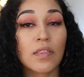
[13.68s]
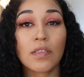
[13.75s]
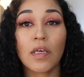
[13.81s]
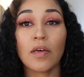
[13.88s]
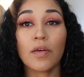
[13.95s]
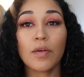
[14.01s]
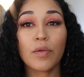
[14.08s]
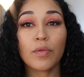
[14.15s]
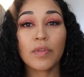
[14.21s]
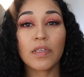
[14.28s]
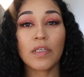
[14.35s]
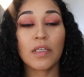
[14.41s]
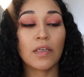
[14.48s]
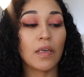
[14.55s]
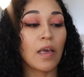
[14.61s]
So
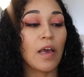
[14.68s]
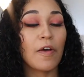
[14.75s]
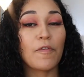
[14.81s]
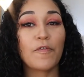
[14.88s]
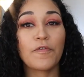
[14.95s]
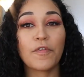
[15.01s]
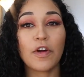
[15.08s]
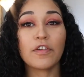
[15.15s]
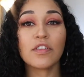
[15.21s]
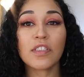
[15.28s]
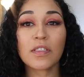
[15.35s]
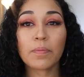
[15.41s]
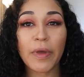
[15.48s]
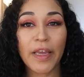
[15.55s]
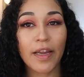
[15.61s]
the
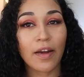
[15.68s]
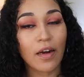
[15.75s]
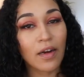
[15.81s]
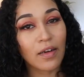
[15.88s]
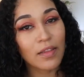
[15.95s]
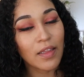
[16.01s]
first pair